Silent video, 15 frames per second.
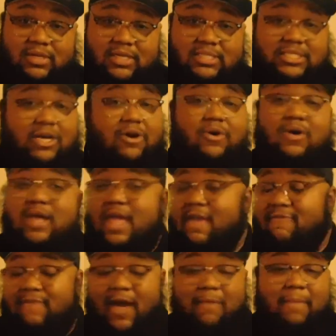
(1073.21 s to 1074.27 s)
So
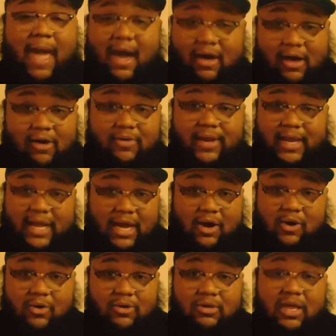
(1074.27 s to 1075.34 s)
if I'm out on the
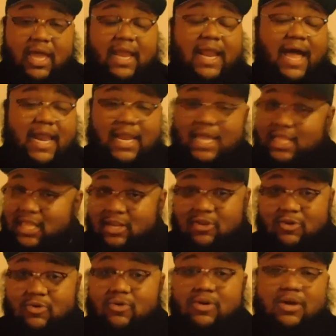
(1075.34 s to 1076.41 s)
go and I need to
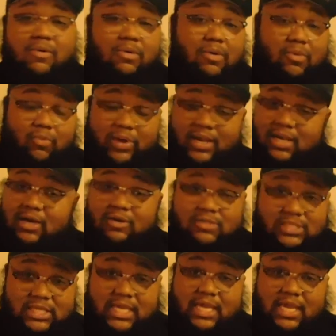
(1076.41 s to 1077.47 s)
do
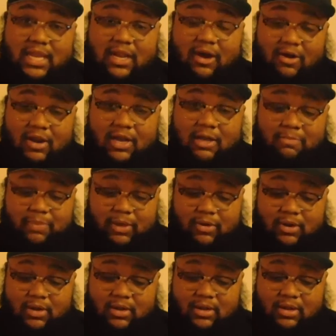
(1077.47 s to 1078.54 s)
Windows 10 on the
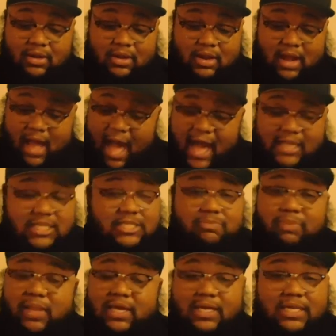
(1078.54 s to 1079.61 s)
computer, I can just
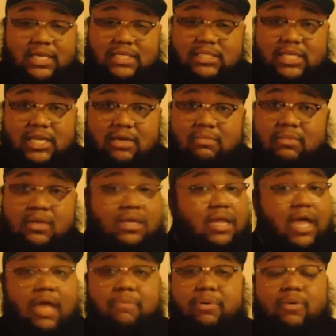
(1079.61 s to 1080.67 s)
plug this up
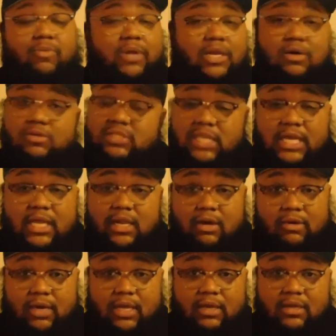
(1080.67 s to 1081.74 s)
and put Windows 10
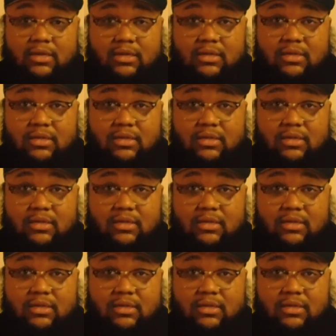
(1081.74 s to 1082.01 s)
on there.